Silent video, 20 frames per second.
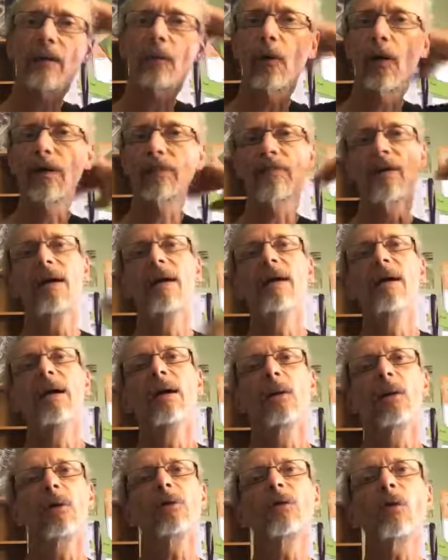was
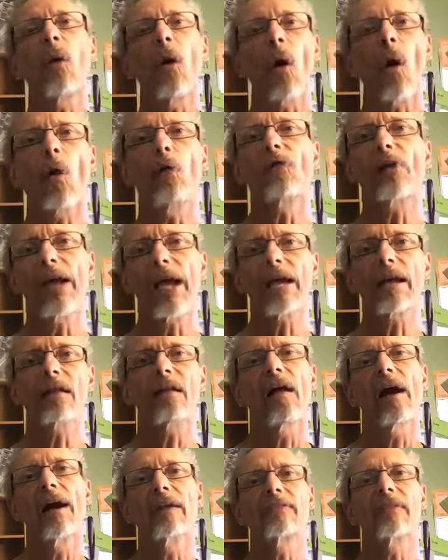when you
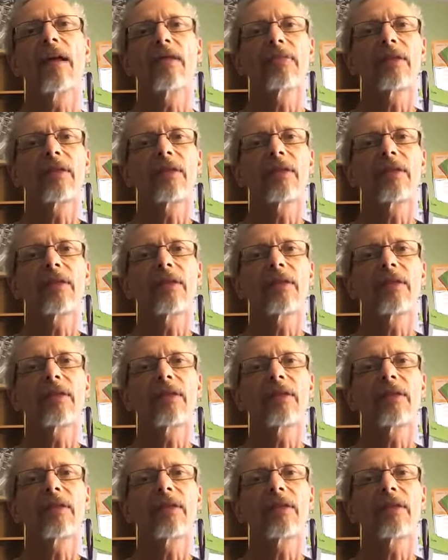overanalyze,